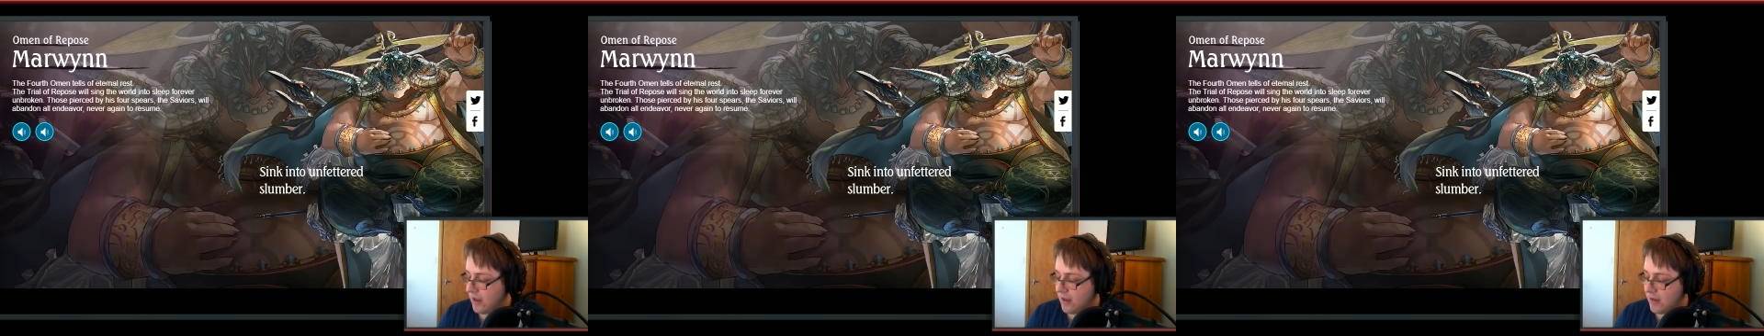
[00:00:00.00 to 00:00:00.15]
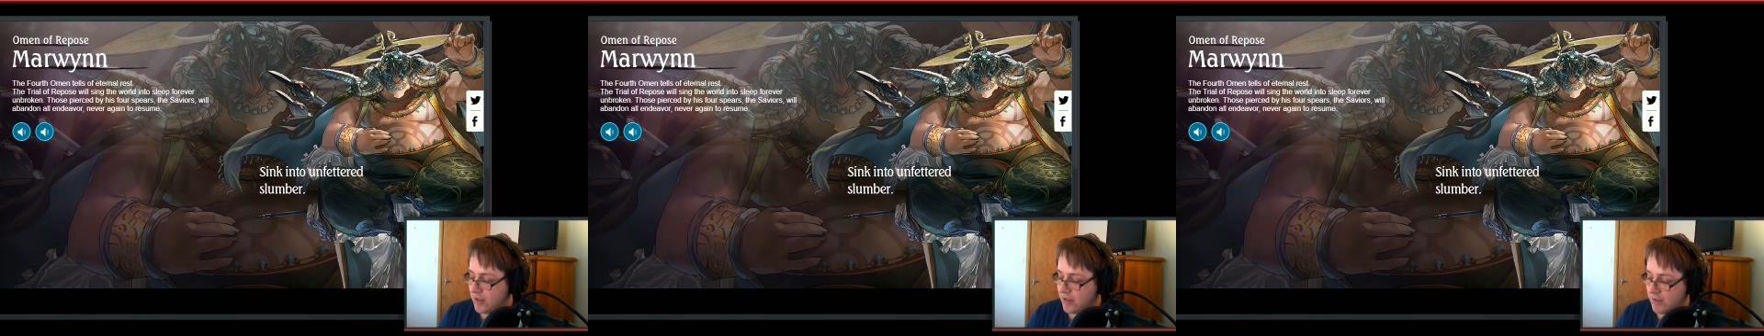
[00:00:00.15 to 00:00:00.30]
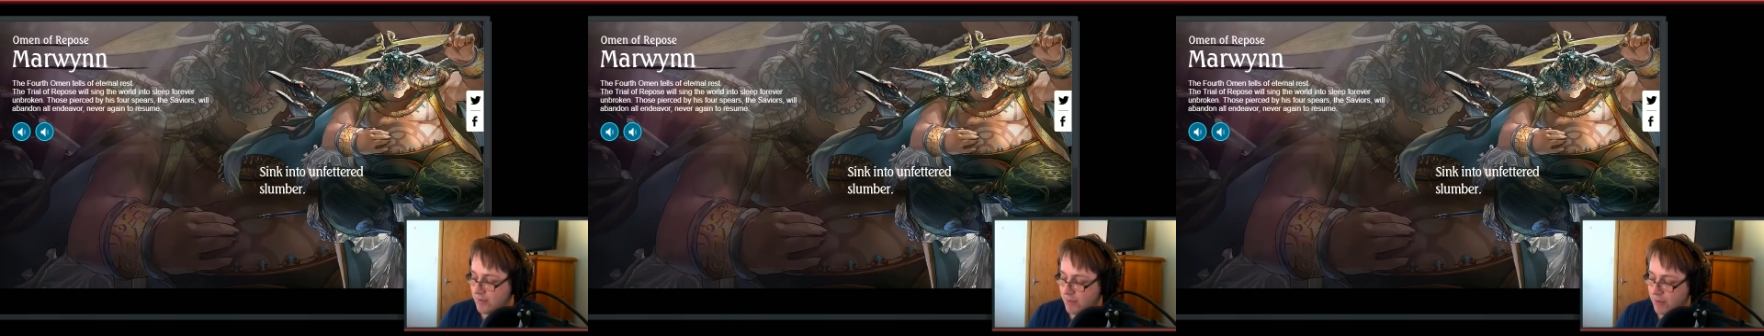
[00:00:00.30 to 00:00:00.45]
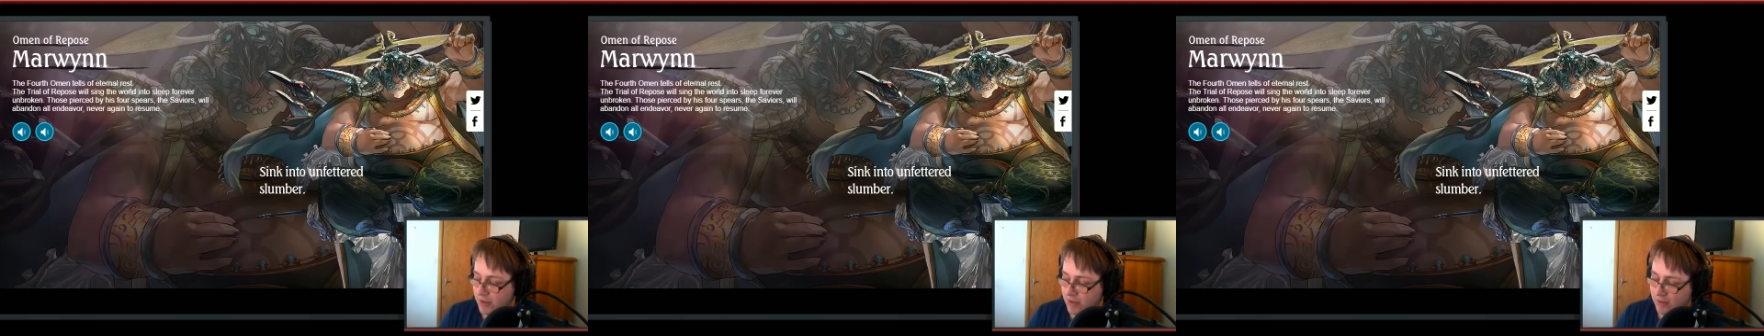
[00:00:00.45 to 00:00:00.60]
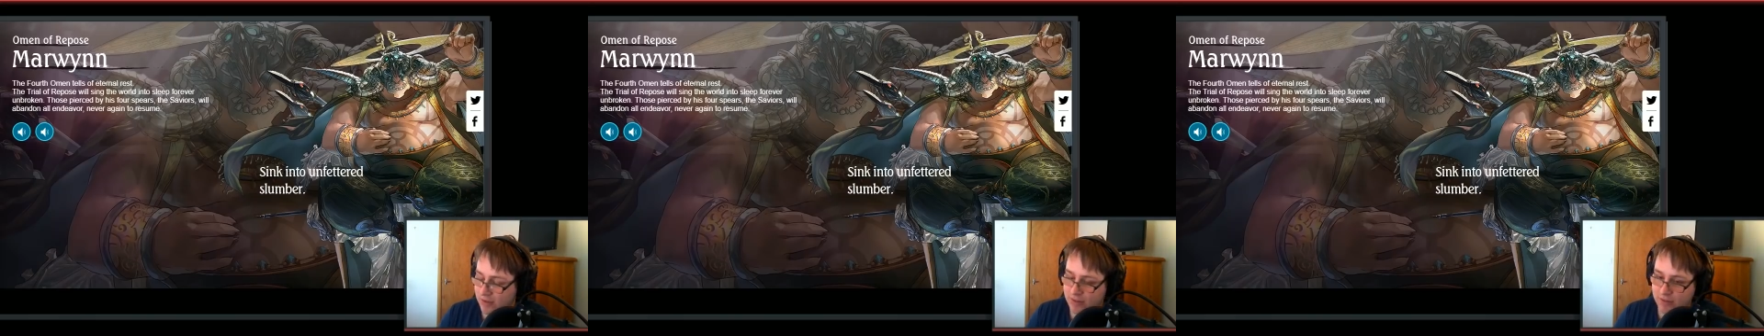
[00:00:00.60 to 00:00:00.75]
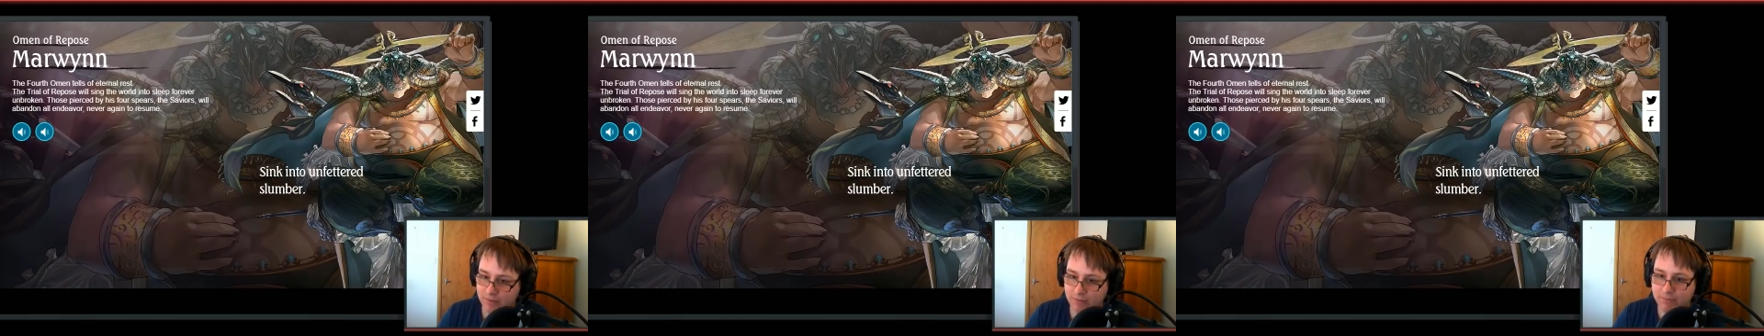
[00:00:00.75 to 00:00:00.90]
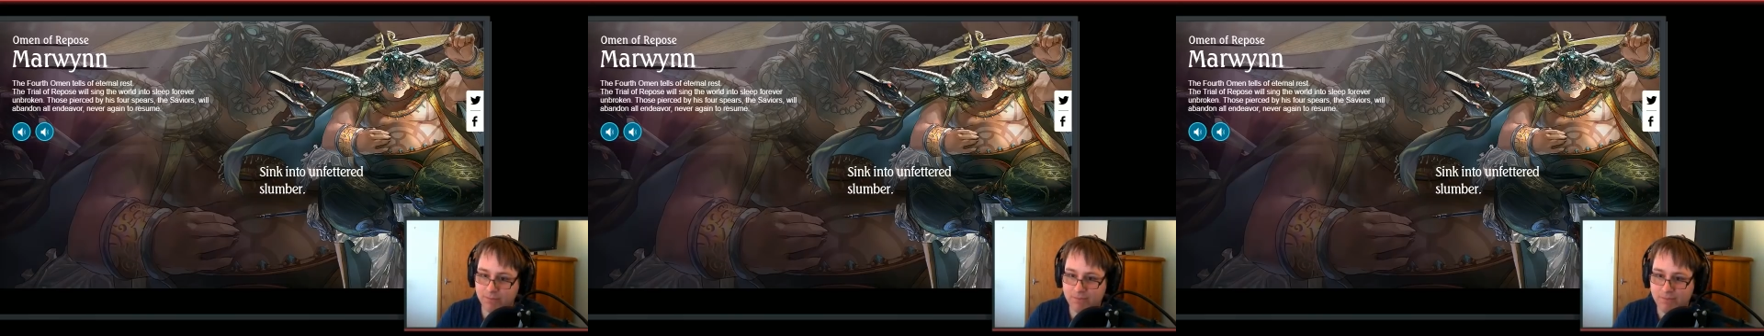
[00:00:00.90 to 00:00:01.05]
just because
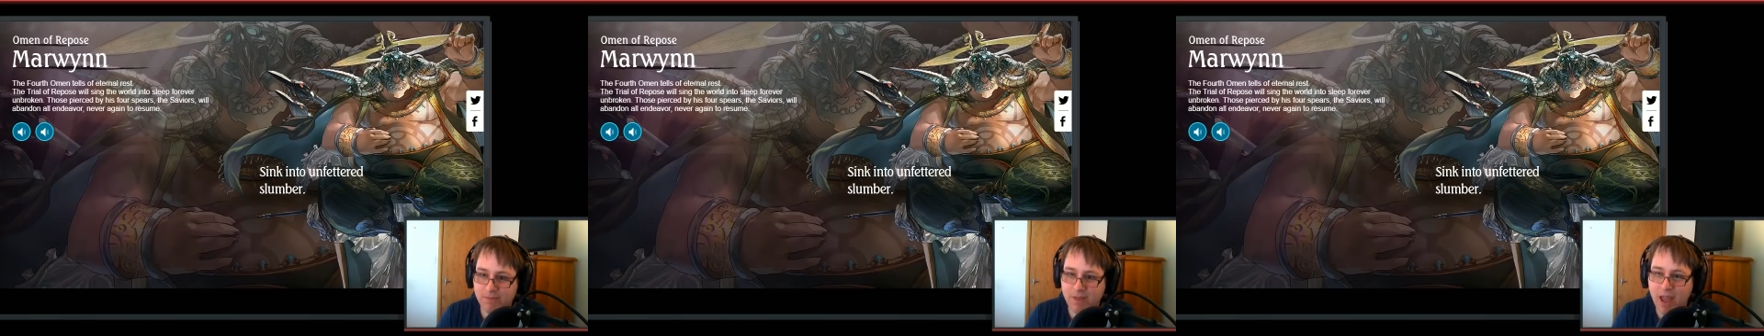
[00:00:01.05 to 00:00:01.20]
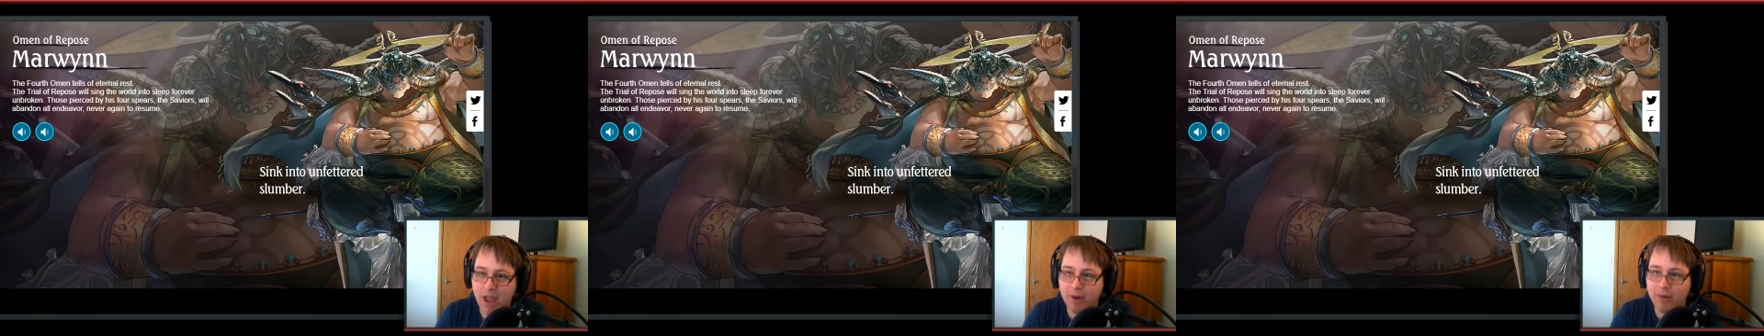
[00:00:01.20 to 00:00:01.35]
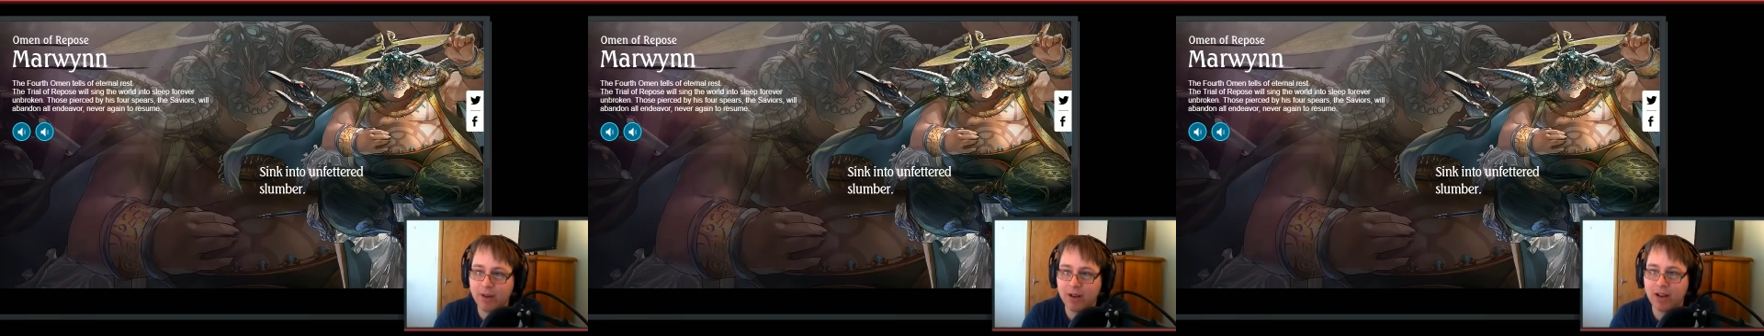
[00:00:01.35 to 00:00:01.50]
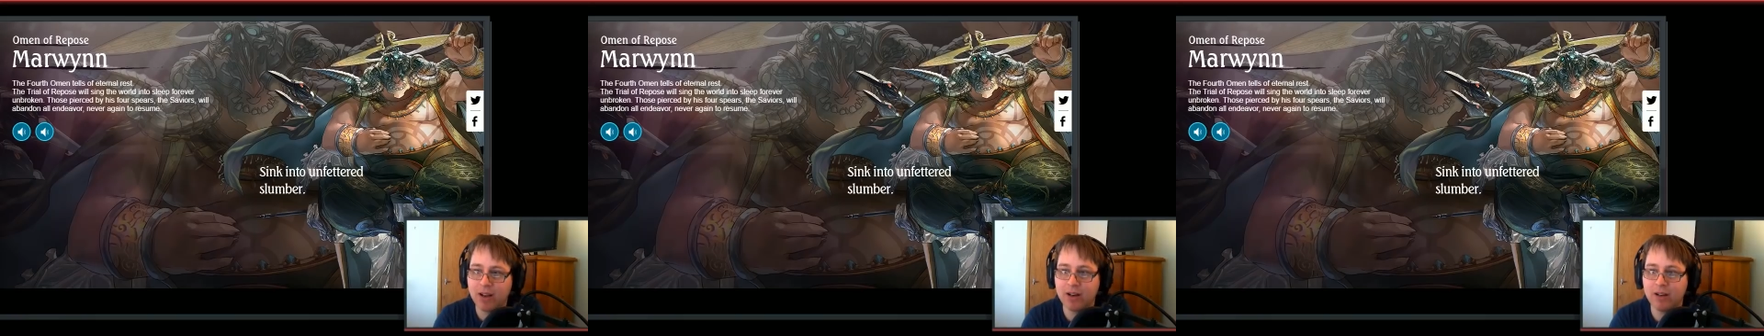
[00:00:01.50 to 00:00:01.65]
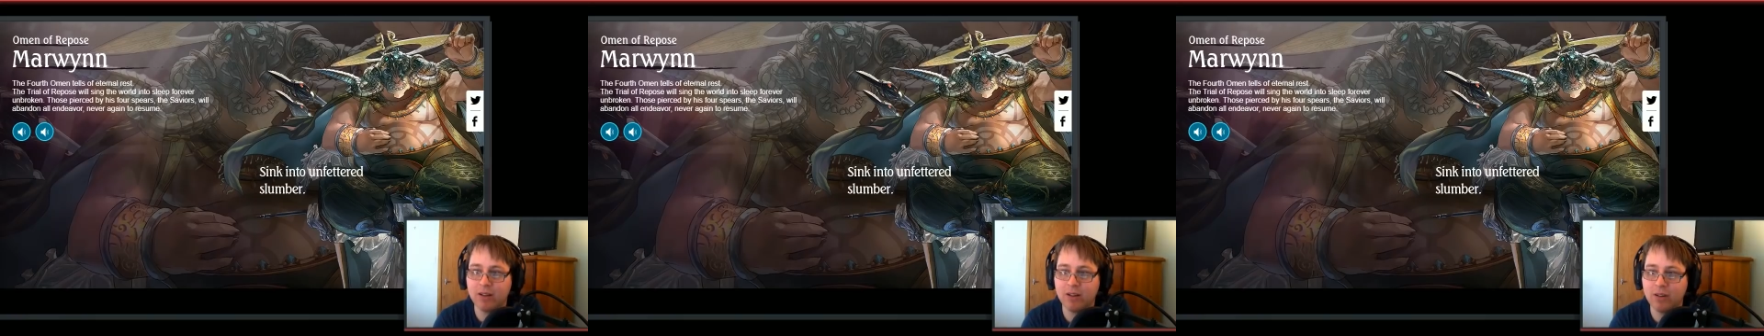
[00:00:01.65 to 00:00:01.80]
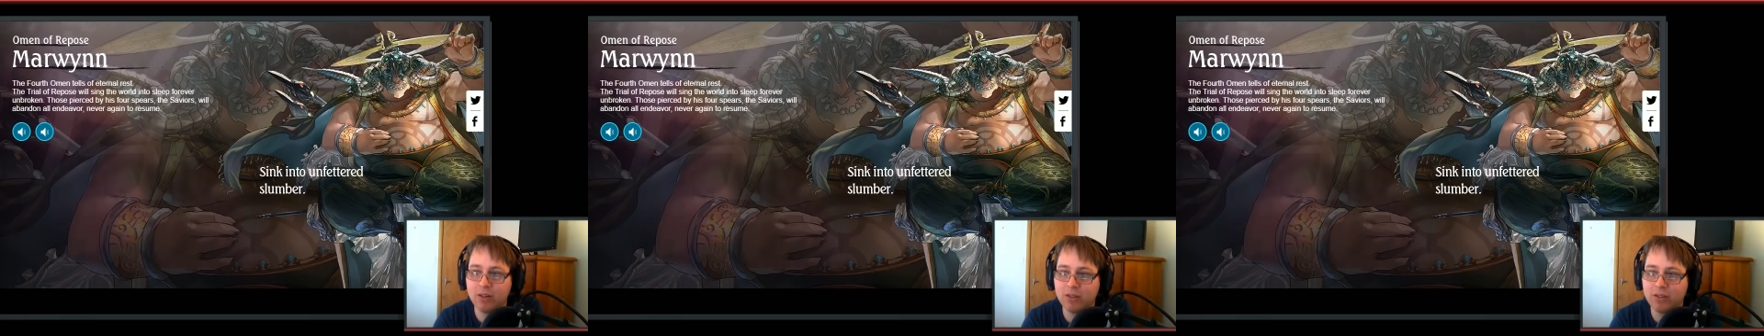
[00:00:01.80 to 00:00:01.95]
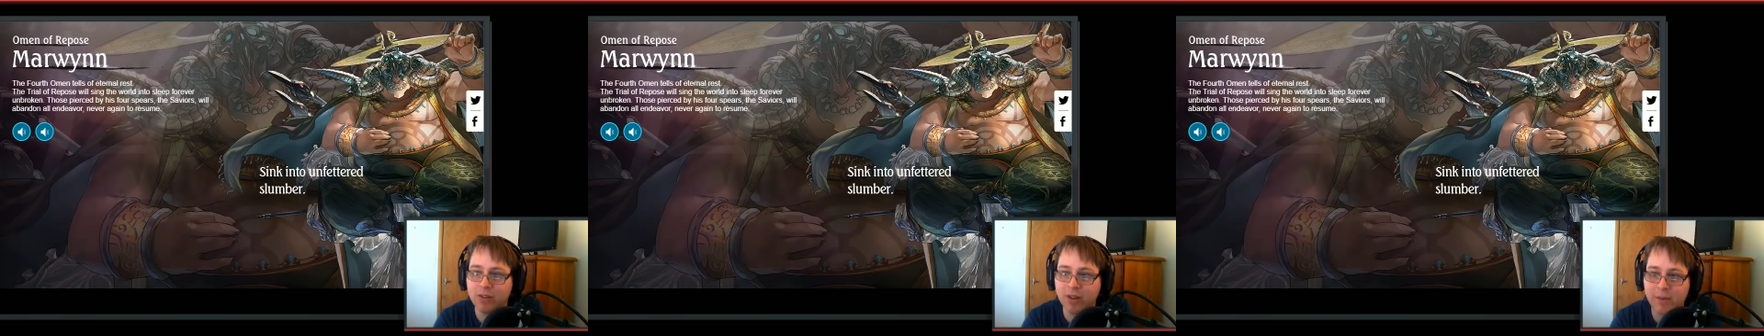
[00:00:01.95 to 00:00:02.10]
of how it kind of looks.